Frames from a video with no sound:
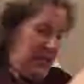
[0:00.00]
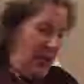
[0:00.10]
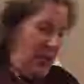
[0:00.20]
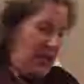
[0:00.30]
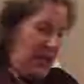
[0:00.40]

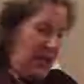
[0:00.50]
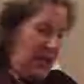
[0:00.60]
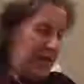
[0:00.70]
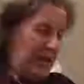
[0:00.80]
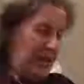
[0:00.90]
almost like
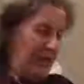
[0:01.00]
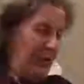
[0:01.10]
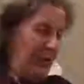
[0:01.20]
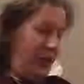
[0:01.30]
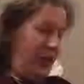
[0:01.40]
it's
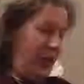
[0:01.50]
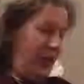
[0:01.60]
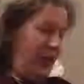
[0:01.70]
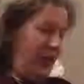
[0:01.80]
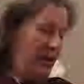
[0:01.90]

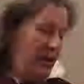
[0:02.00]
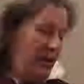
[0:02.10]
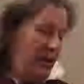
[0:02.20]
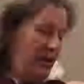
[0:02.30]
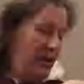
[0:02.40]
filling
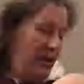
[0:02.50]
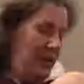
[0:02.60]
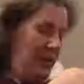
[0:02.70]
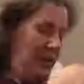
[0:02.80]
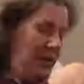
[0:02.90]

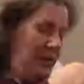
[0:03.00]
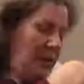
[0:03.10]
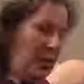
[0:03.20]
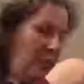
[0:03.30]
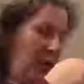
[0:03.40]
from
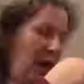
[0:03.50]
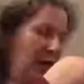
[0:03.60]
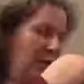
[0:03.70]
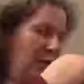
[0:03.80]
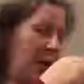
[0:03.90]
the
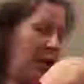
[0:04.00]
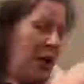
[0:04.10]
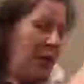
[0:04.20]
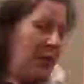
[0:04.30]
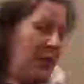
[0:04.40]
bottom
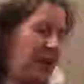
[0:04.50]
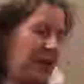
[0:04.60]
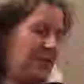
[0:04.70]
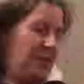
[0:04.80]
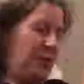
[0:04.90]
up, and
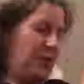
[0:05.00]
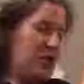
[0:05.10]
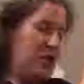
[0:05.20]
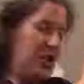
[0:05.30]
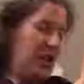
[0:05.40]
it's
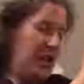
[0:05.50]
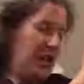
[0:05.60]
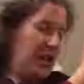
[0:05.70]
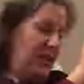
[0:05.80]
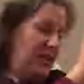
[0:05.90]
pushing